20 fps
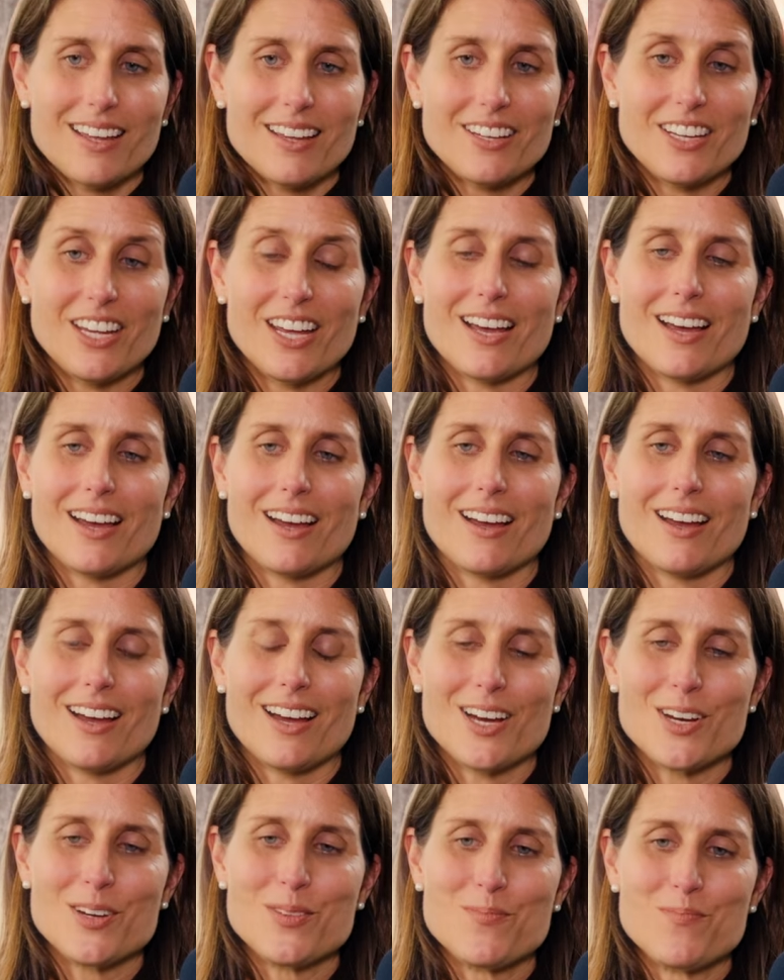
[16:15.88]
Yeah.
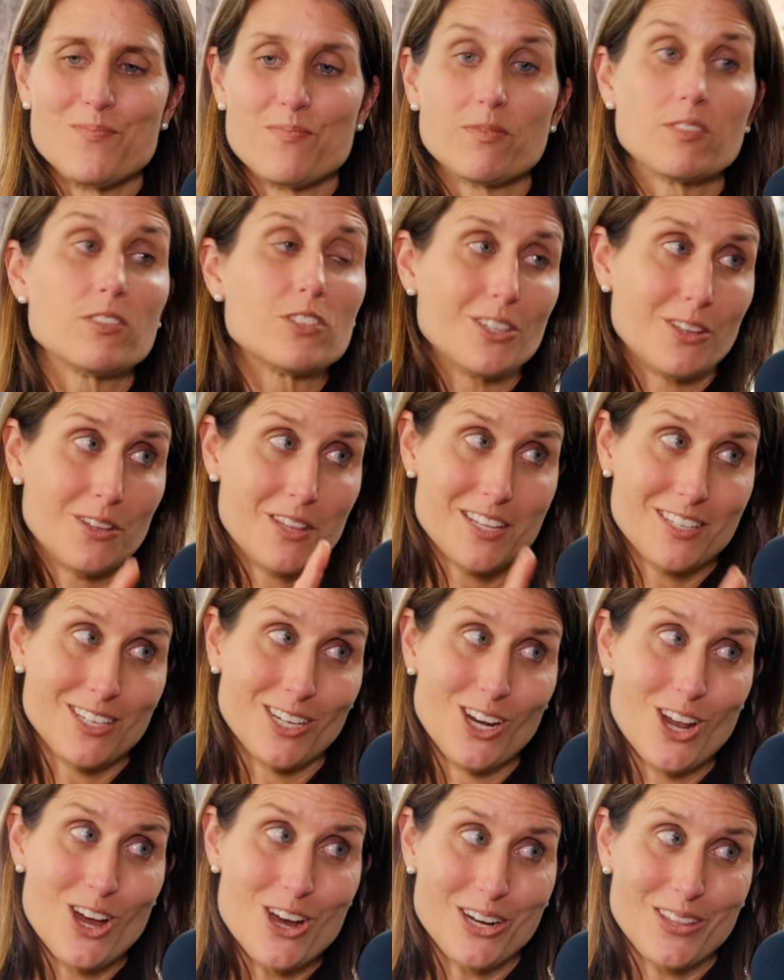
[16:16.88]
So there's a
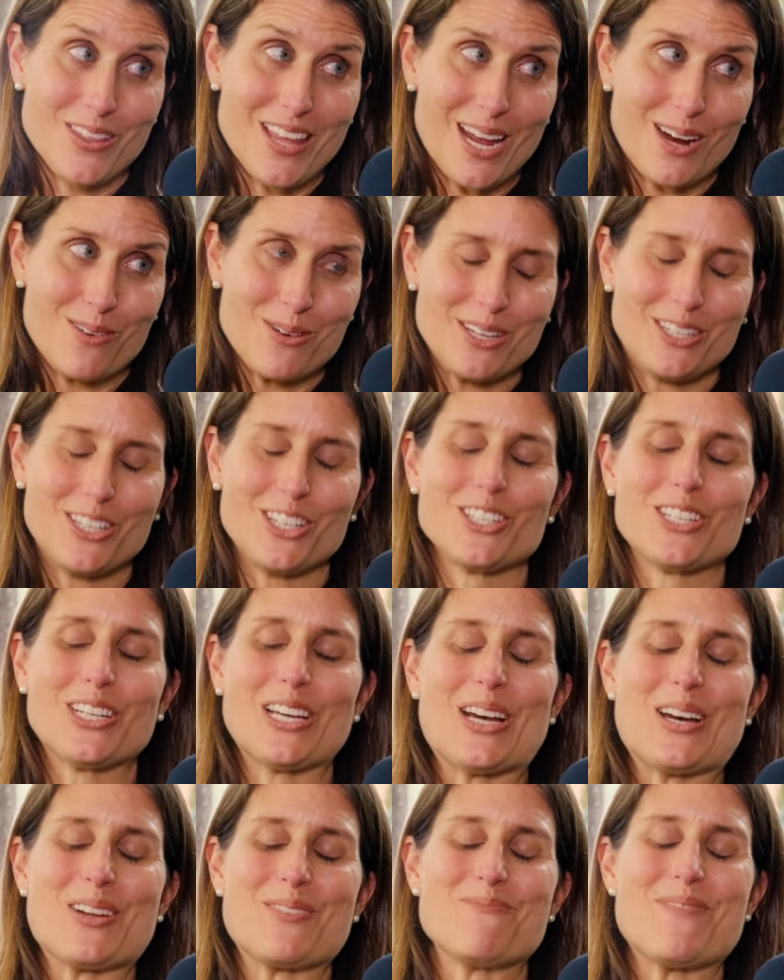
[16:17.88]
lot in that question
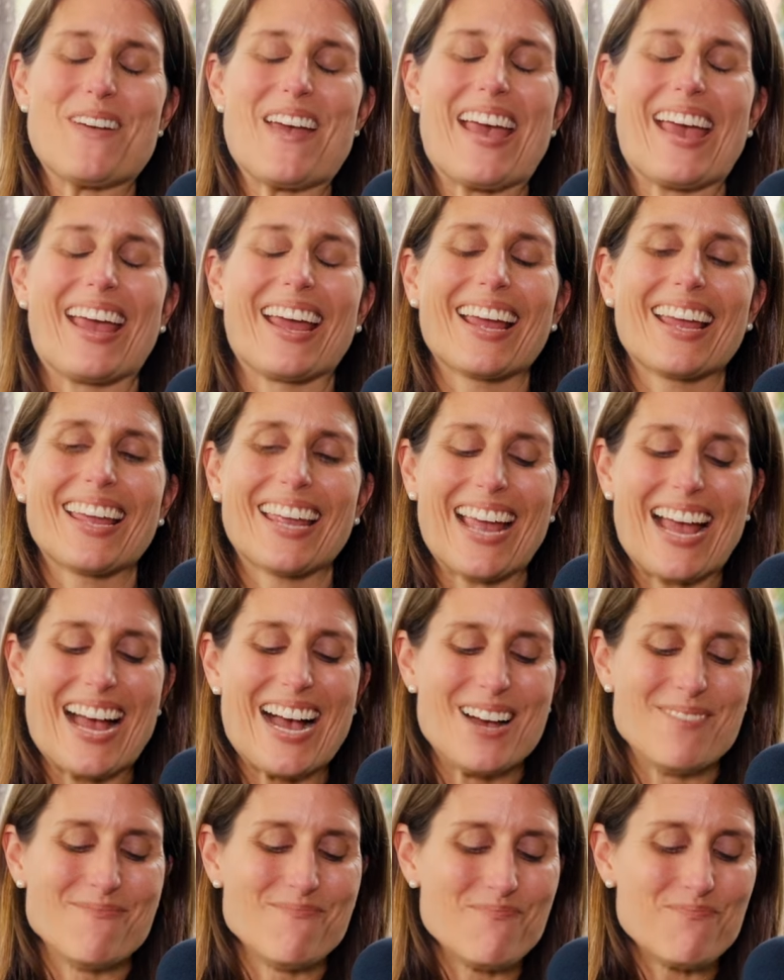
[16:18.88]
to unpack.
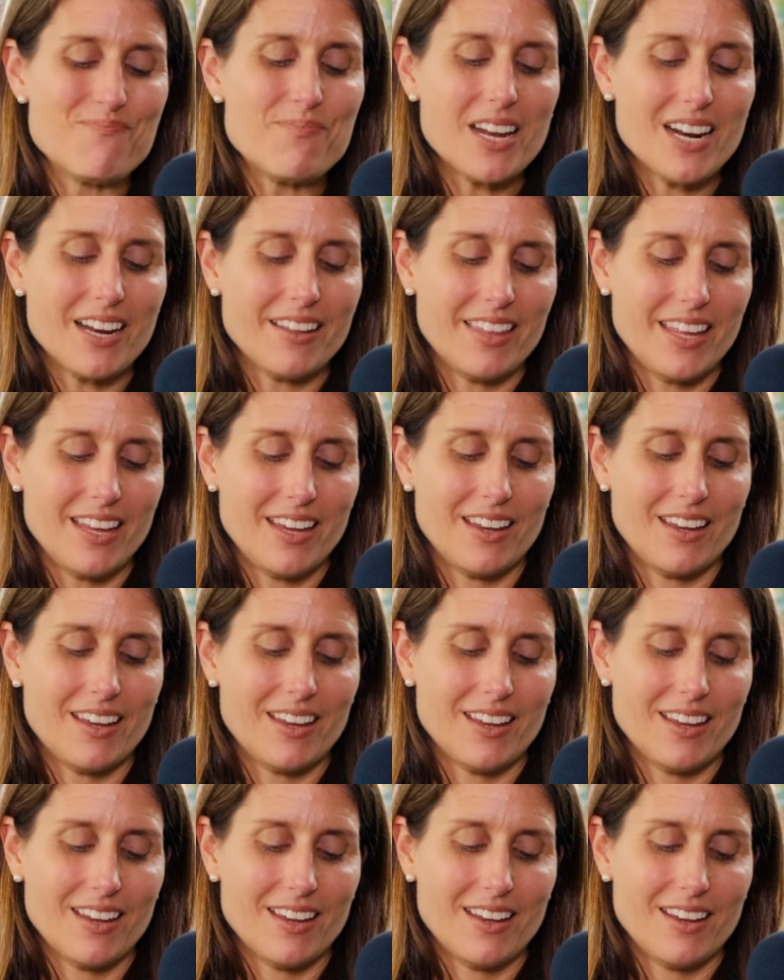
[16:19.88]
But I think
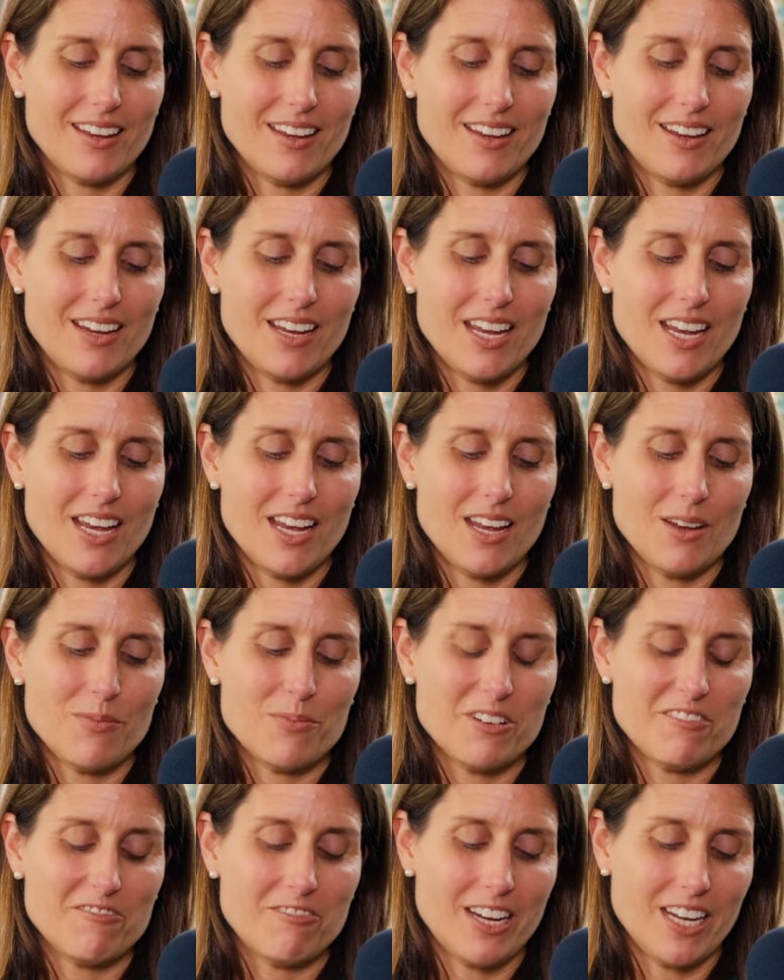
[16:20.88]
if
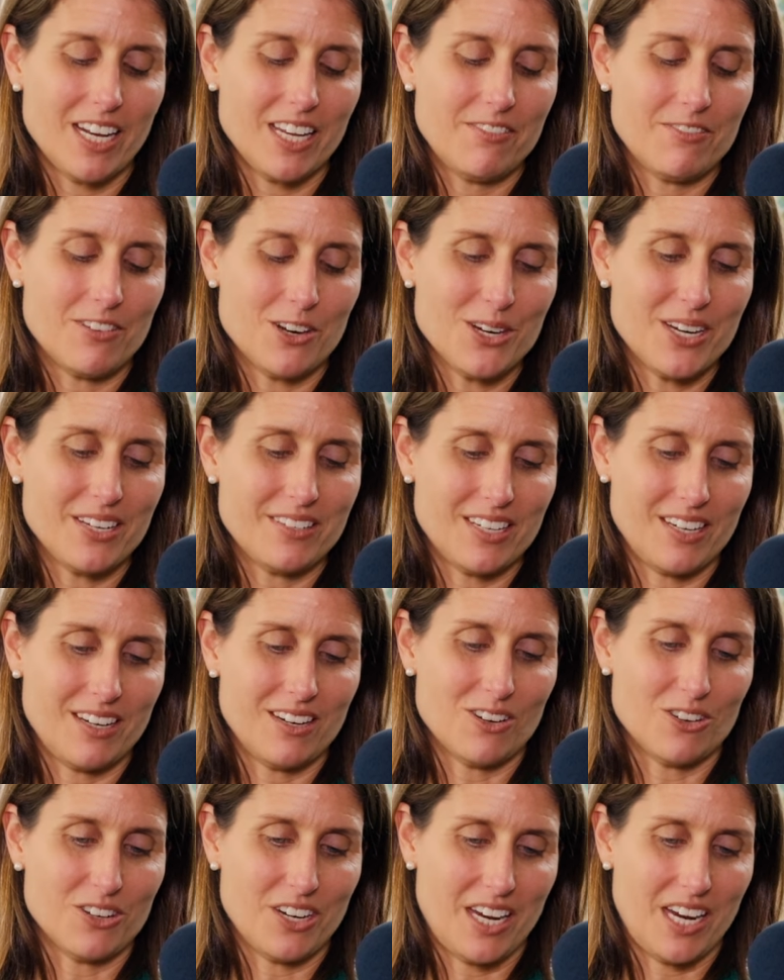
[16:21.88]
we're really focusing
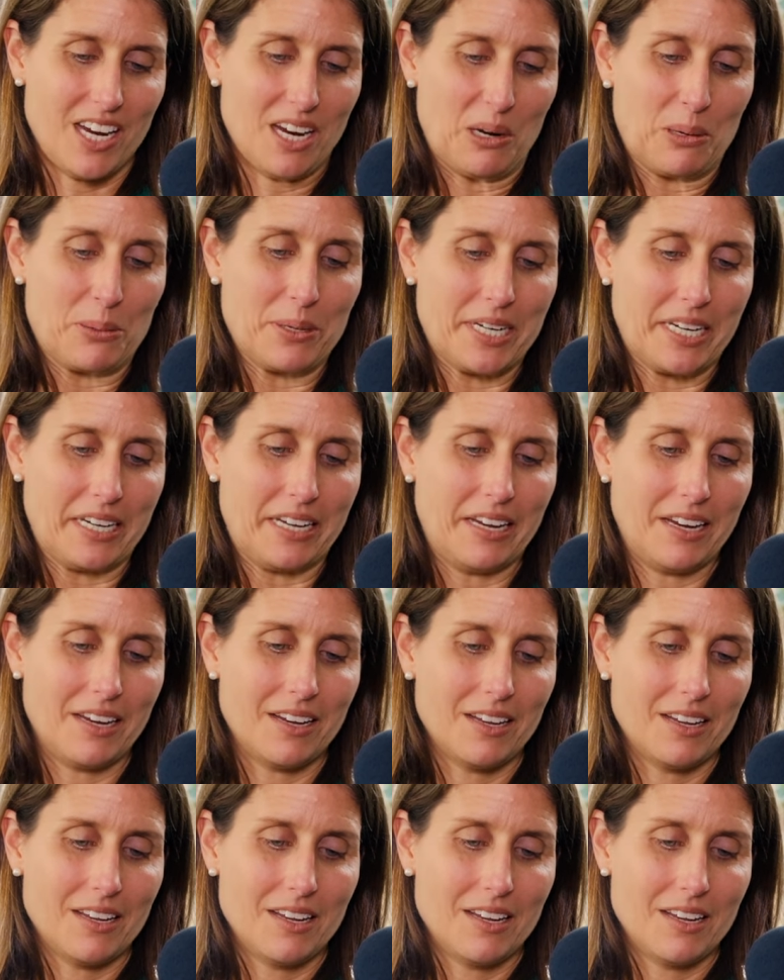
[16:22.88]
on equity,